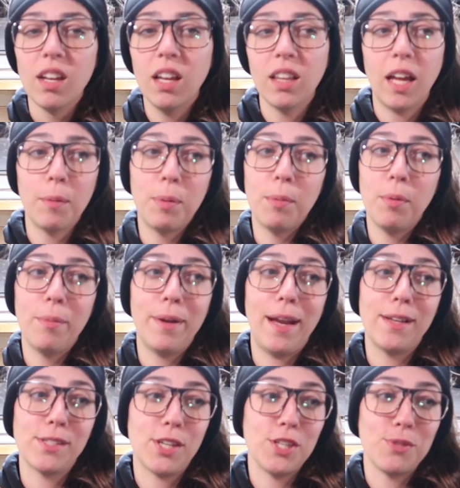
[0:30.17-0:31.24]
A lot of people have been
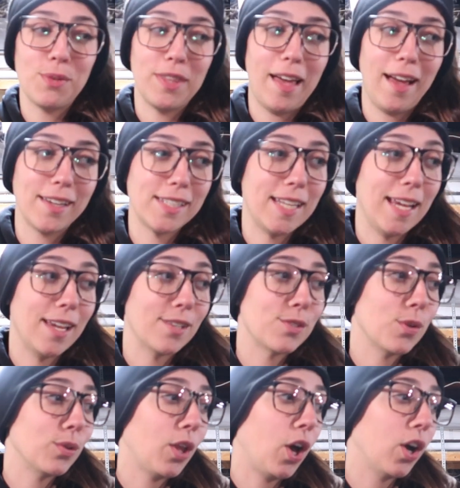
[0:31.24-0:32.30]
asking us what the heck's taking
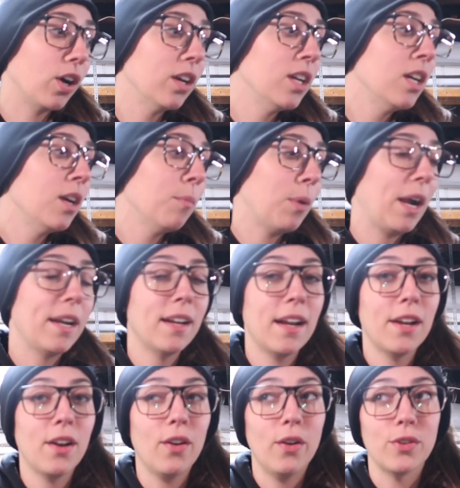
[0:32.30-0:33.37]
so long. Brian and
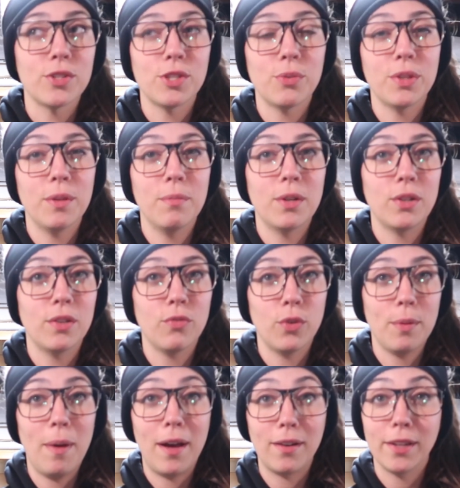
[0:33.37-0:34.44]
I are also in the middle of
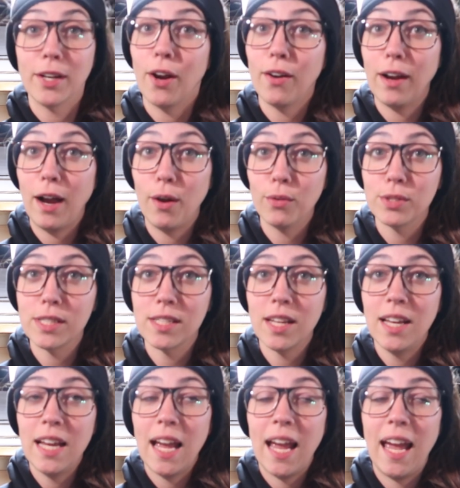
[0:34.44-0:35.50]
remodeling our house.
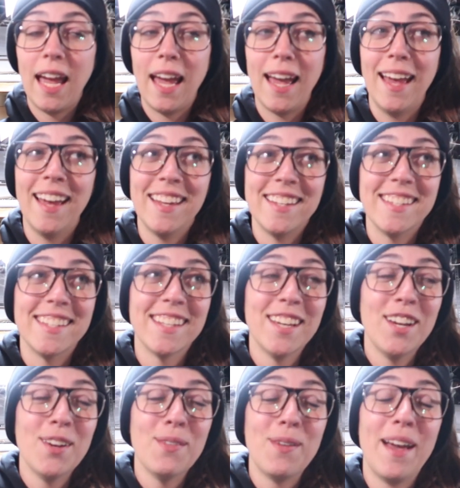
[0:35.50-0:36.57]
And
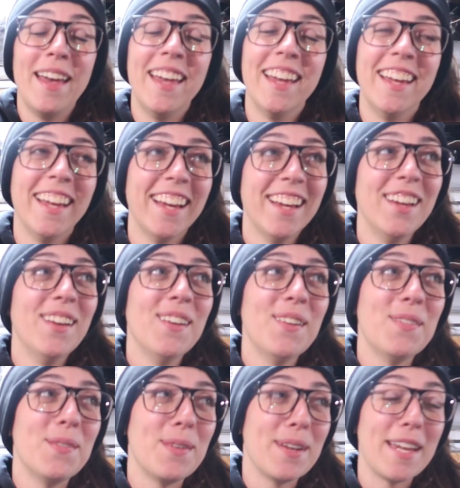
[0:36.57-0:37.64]

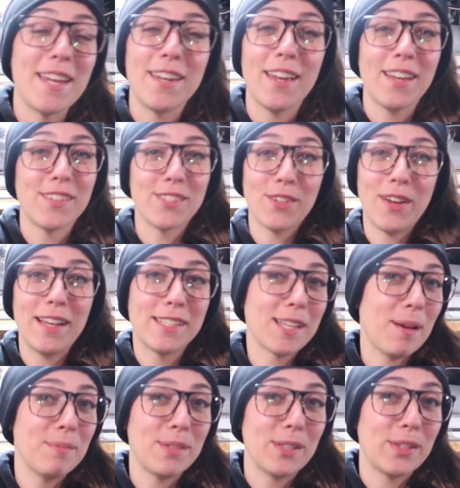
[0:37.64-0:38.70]
we, as you guys
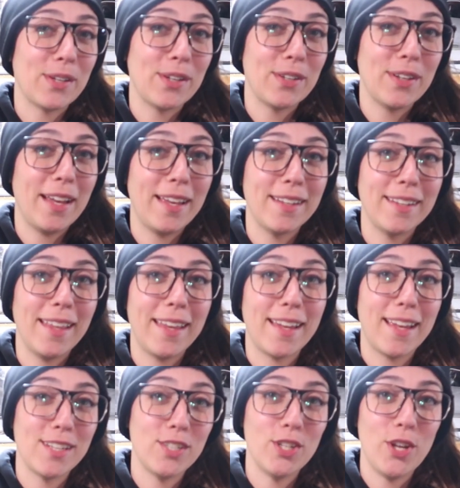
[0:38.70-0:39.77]
come to learn and
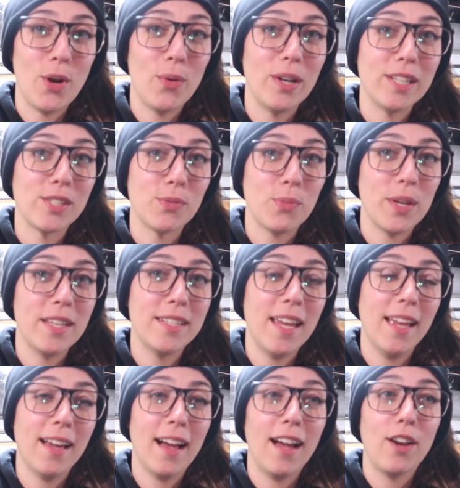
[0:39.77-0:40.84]
like get to know us, we
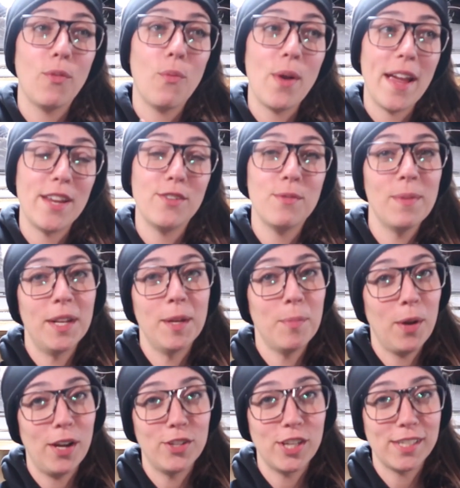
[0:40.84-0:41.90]
take on way too many
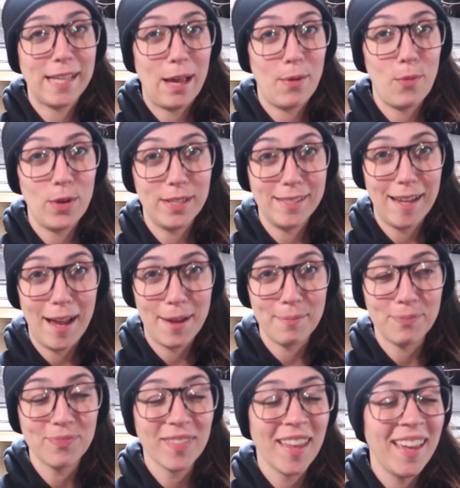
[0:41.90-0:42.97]
projects at one time.